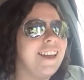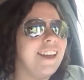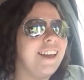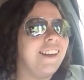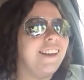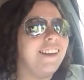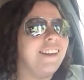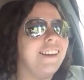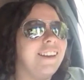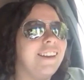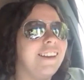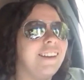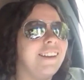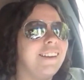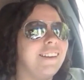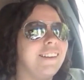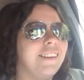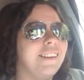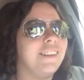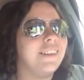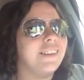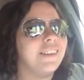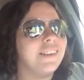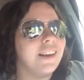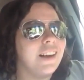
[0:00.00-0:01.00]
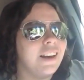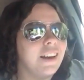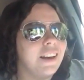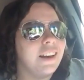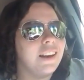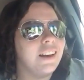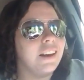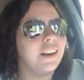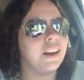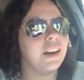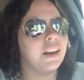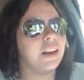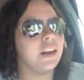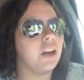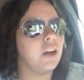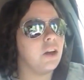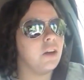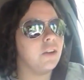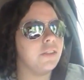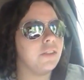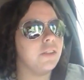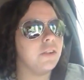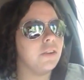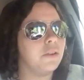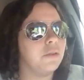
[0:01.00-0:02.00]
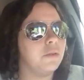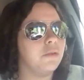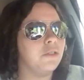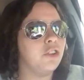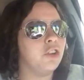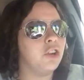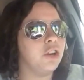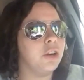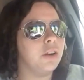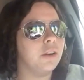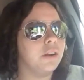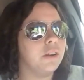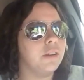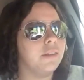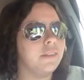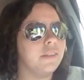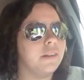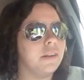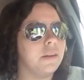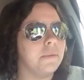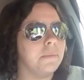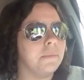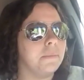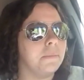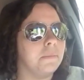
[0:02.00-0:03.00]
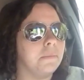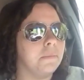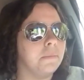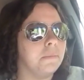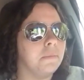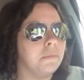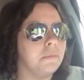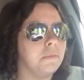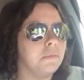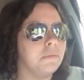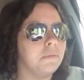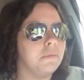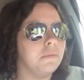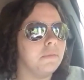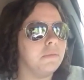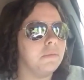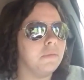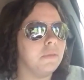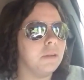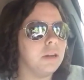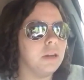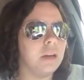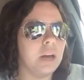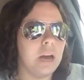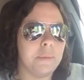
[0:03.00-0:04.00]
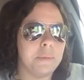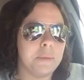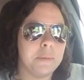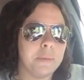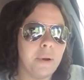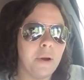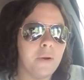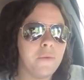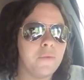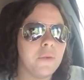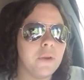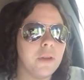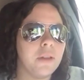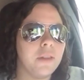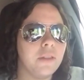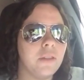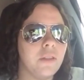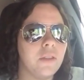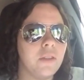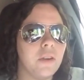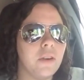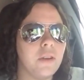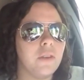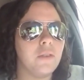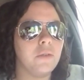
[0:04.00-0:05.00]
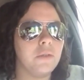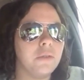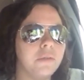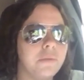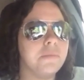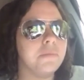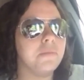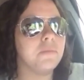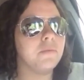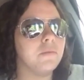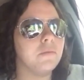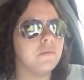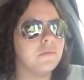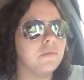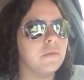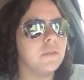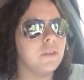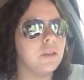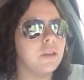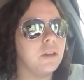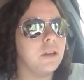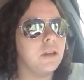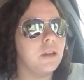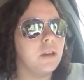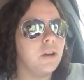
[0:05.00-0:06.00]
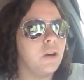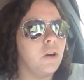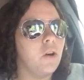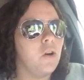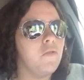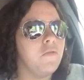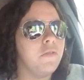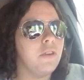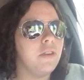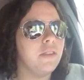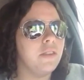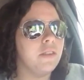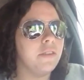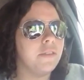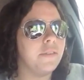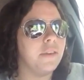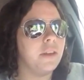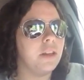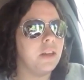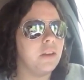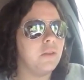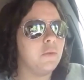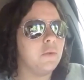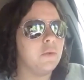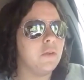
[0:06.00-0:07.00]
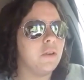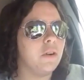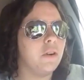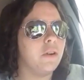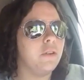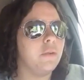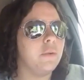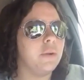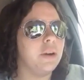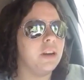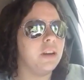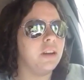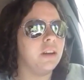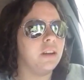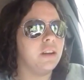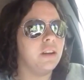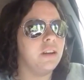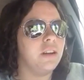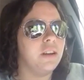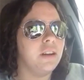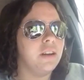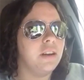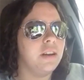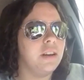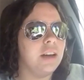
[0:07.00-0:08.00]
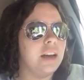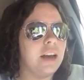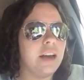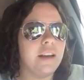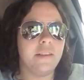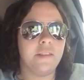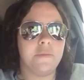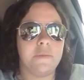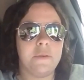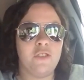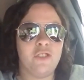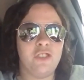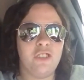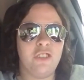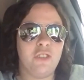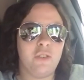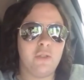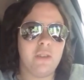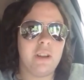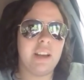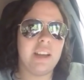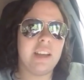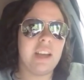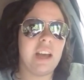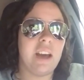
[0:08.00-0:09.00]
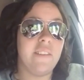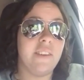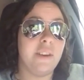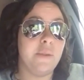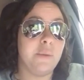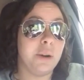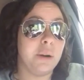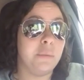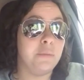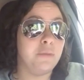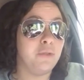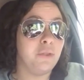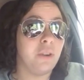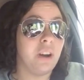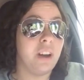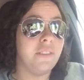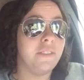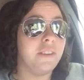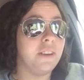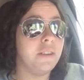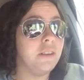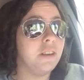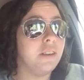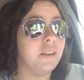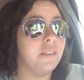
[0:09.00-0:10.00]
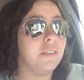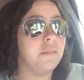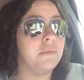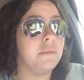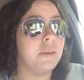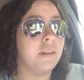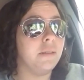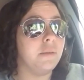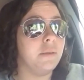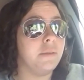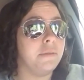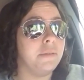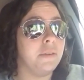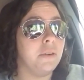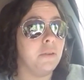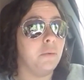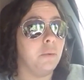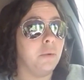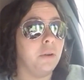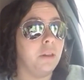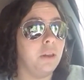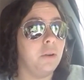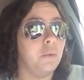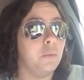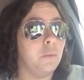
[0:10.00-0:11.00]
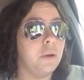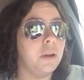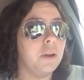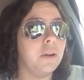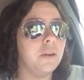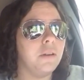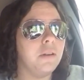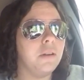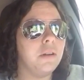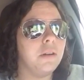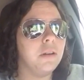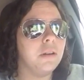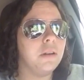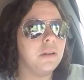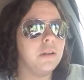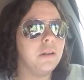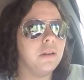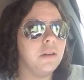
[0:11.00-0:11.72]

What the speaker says: And I also took some ibuprofen. So hopefully this feeling will go away. I especially don't like having it when I'm driving because it makes me feel really weird.